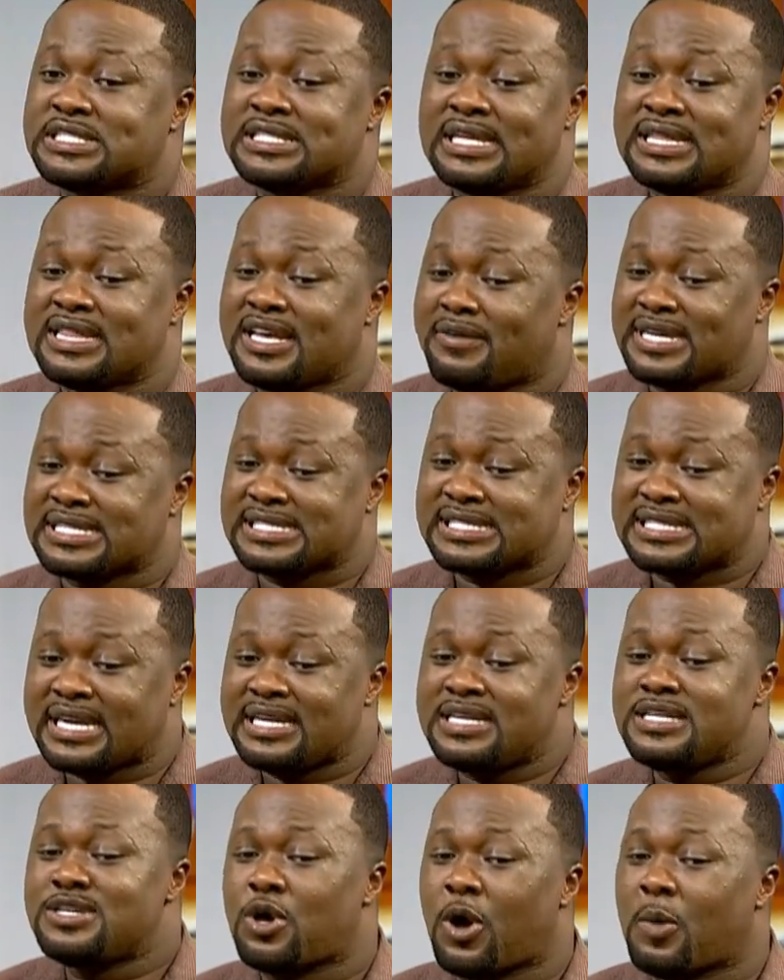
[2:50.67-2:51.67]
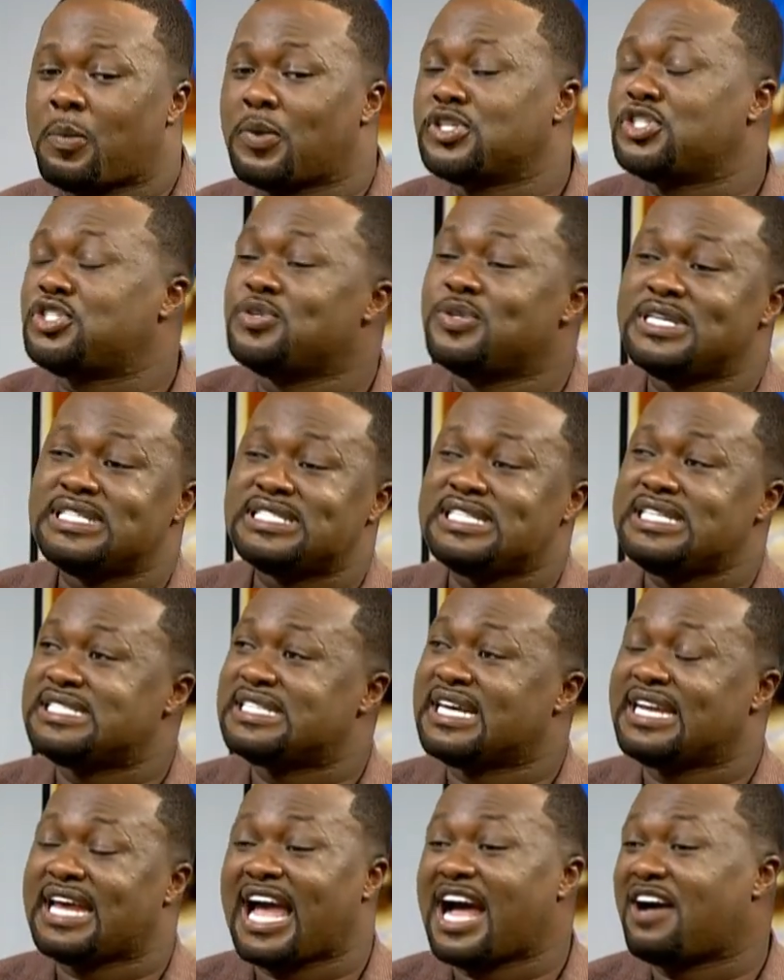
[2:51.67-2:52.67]
there are certain opportunities
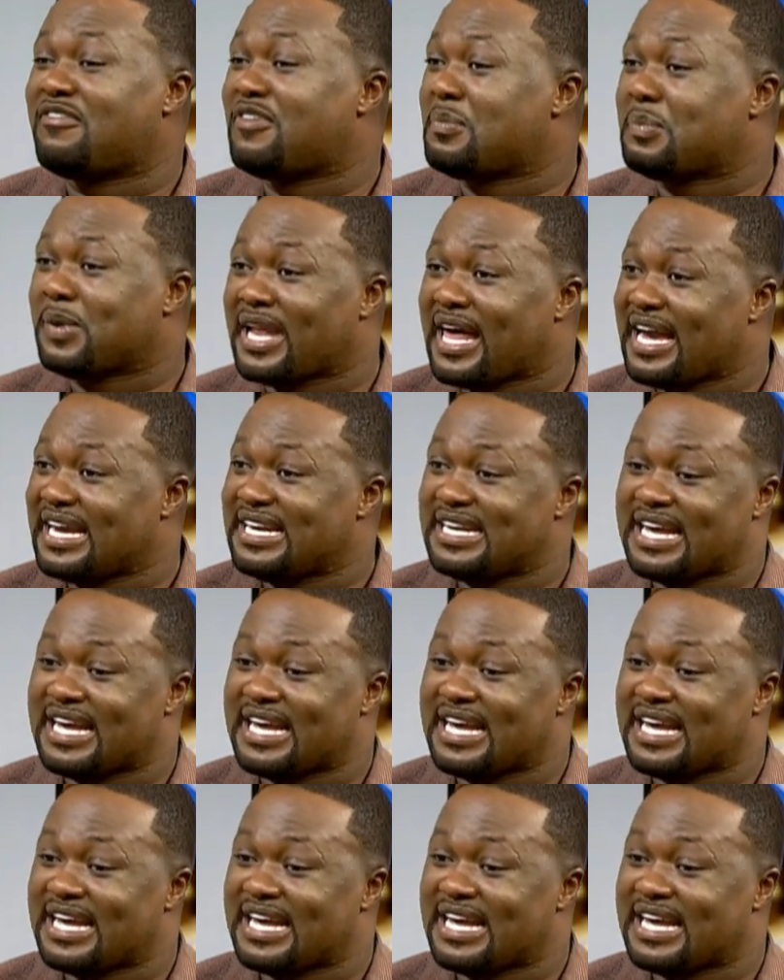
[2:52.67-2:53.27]
that I have applied. I